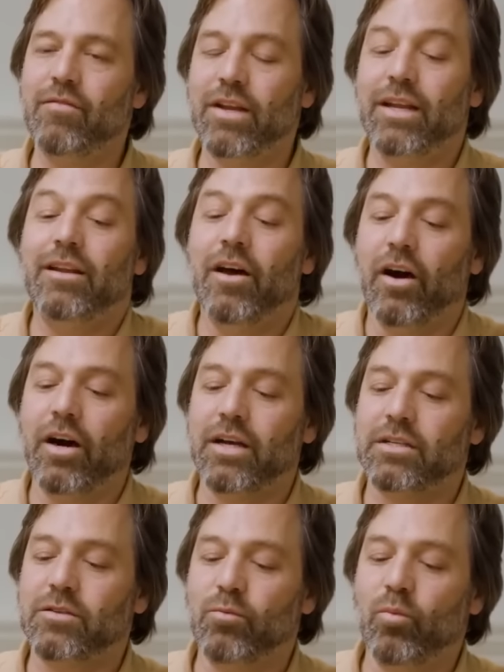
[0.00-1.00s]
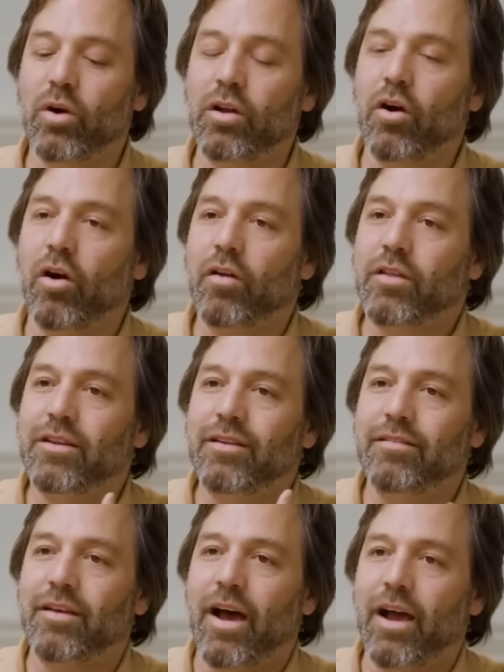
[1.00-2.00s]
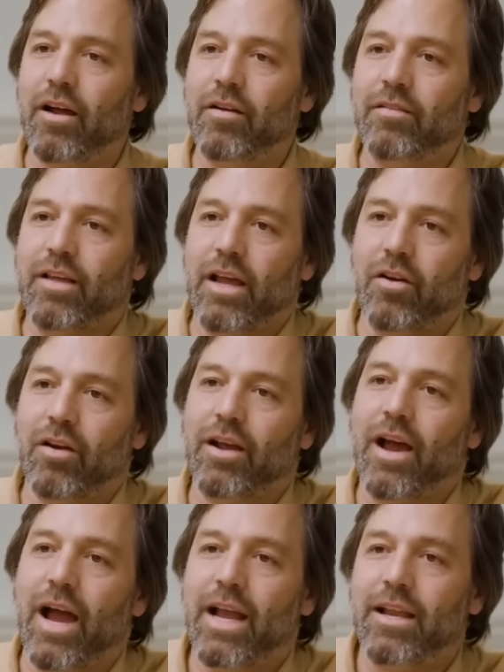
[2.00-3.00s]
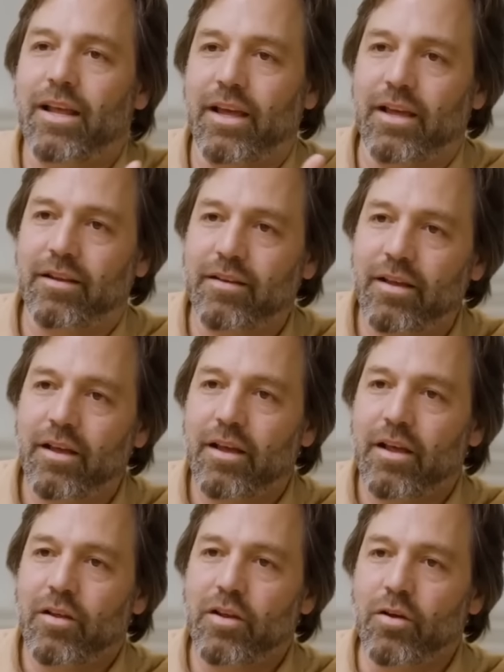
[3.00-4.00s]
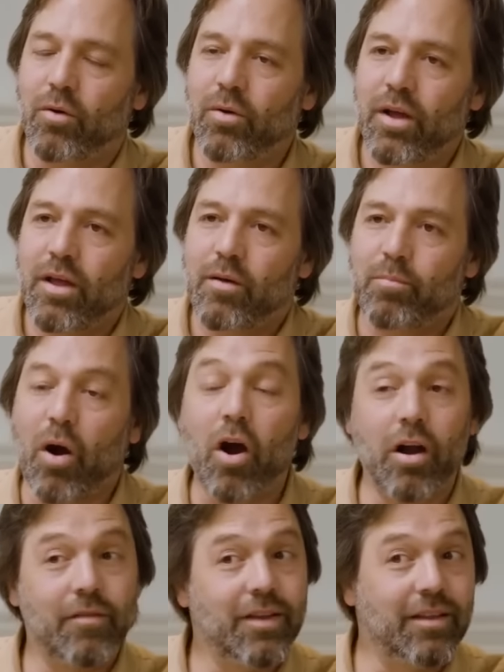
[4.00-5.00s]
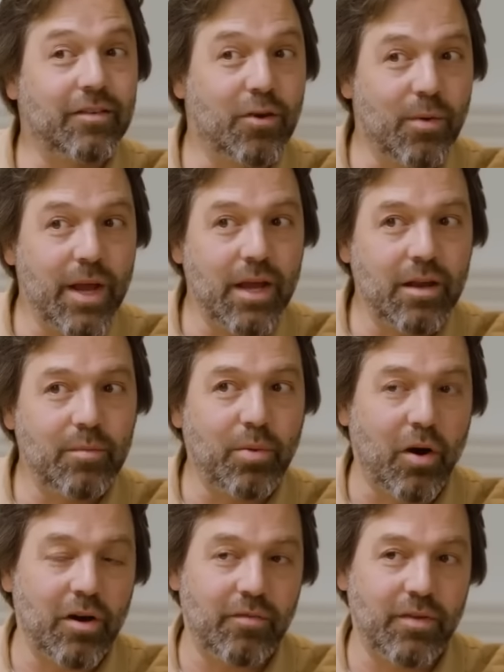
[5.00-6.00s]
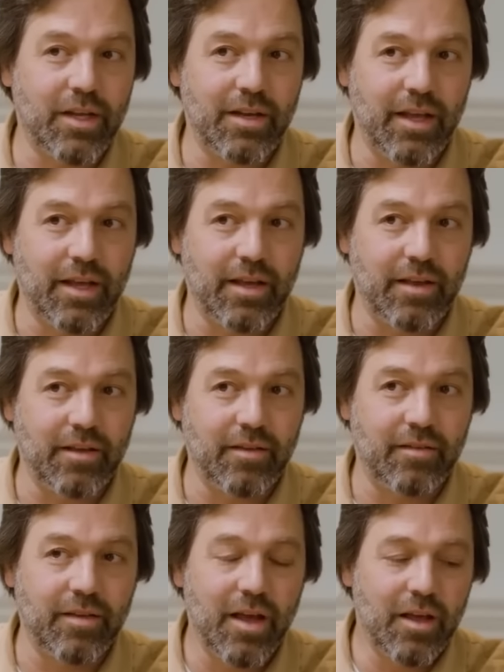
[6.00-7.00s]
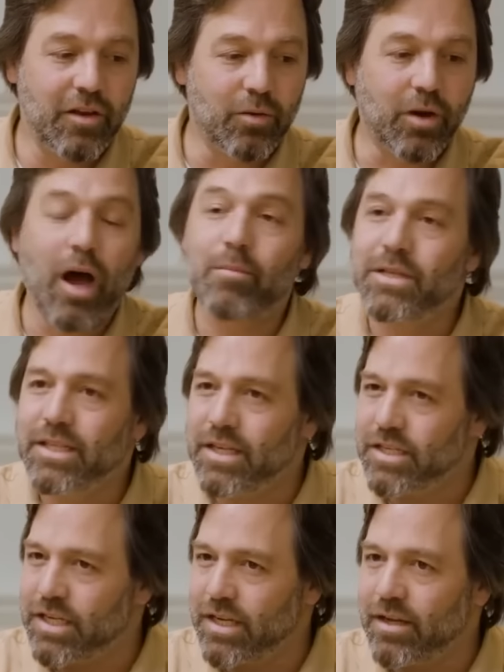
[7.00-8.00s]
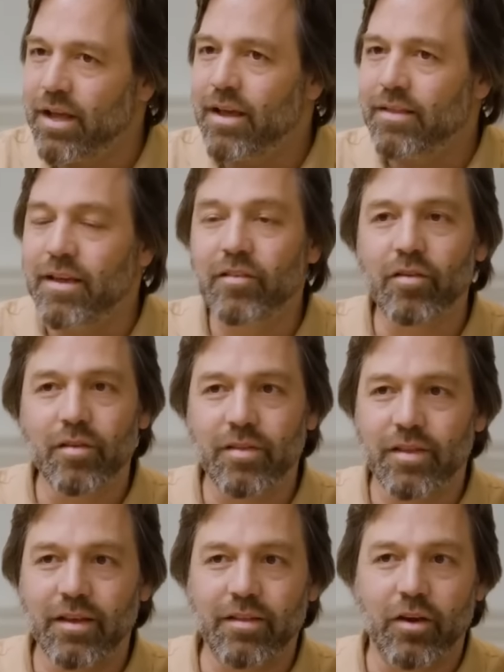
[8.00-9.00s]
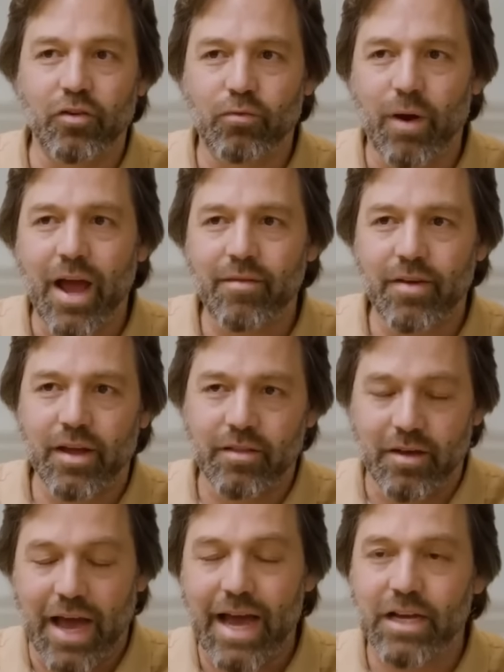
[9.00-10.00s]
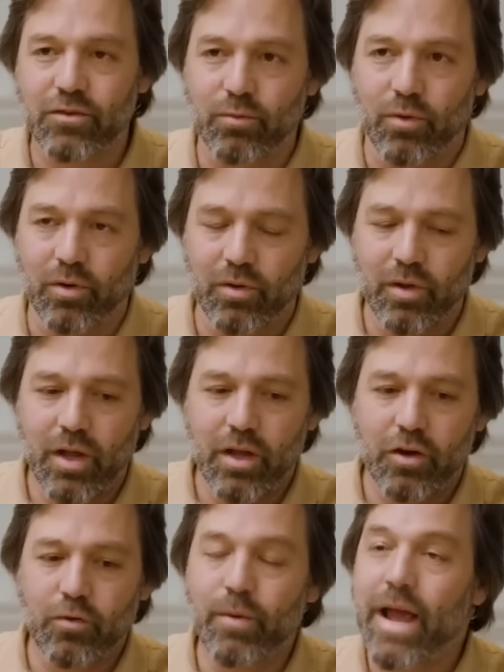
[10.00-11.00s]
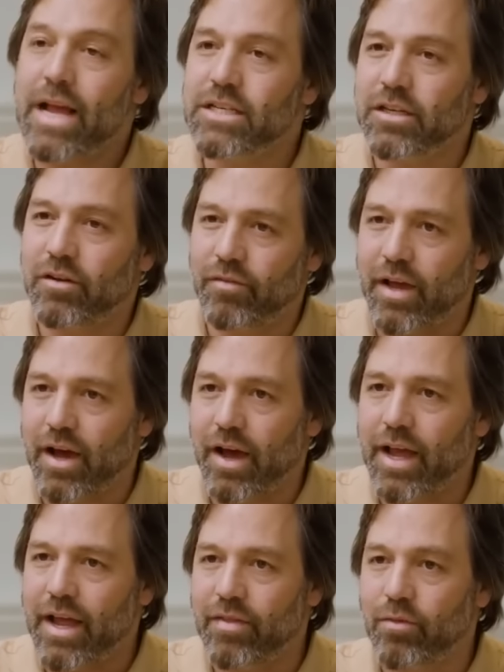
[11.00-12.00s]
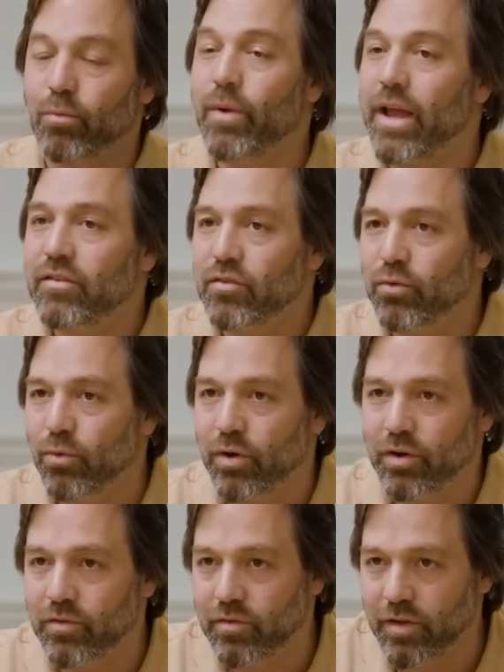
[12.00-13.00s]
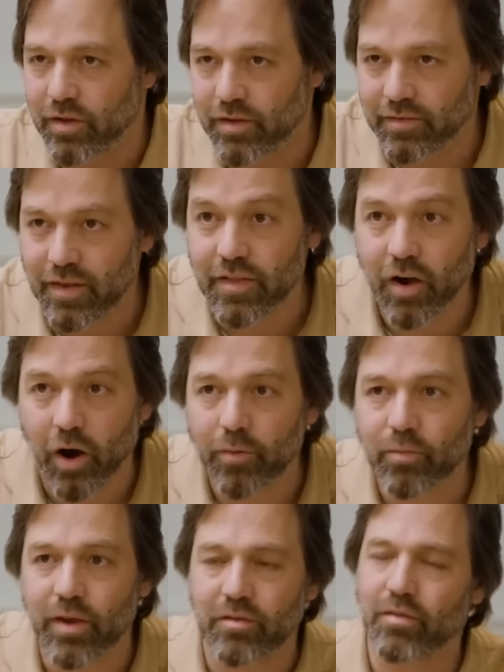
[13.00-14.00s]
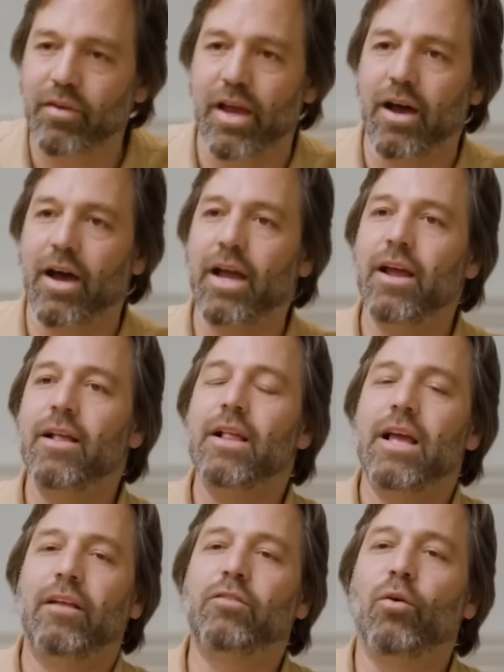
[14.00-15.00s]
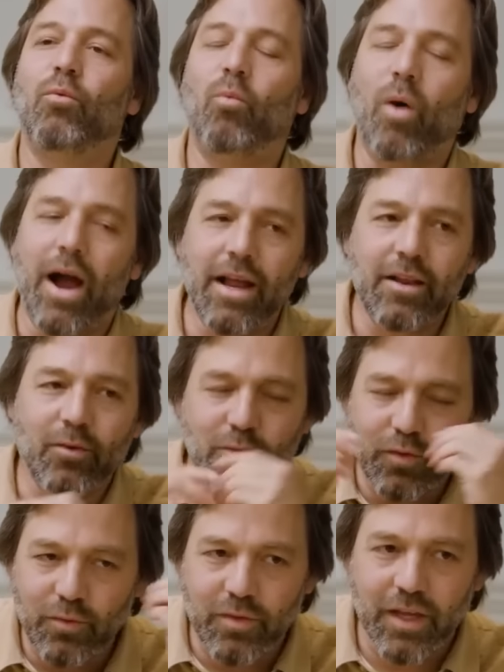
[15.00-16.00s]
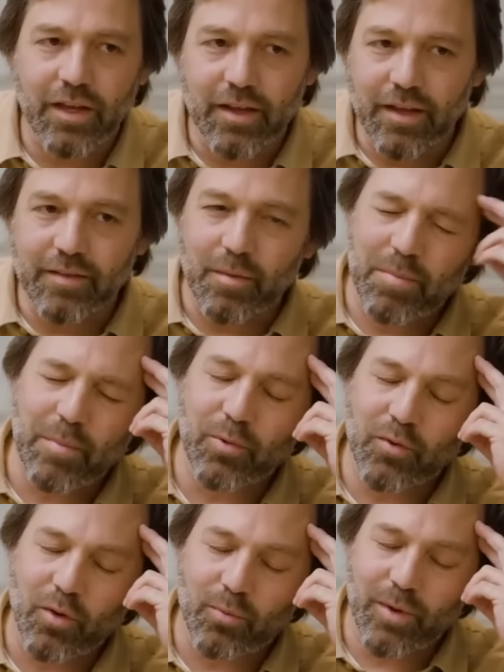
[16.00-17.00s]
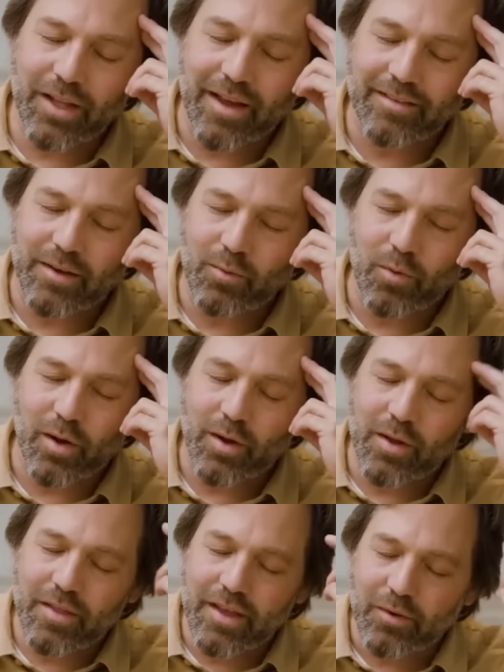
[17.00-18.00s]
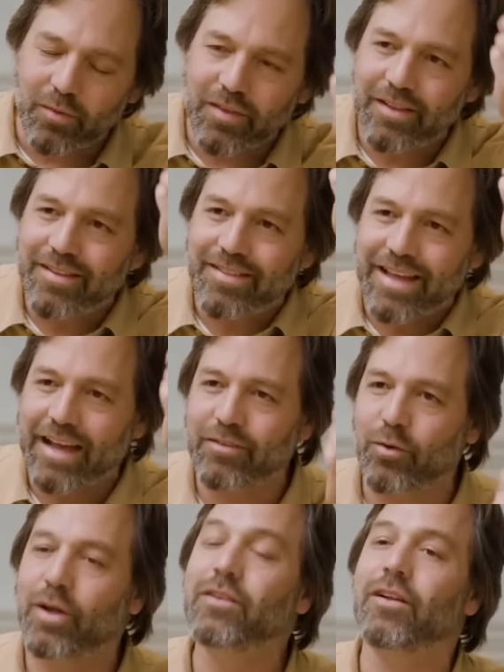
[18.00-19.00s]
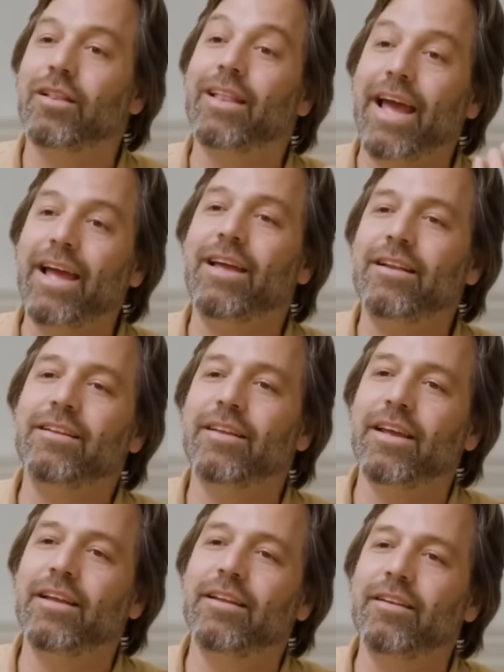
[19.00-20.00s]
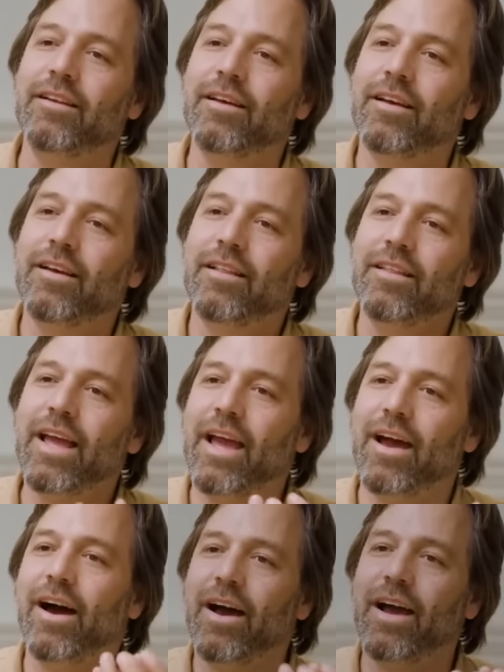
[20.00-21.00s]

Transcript: even in us, what are the desires that are guiding it, you know, part of it is greed, part of it is, you know, competition. These are the things that are driving the actual creation of A I and the race towards, the, let's say, the arms race of A I. And so why don't you think, it's, people don't realize it, they don't think that that's going to land in the A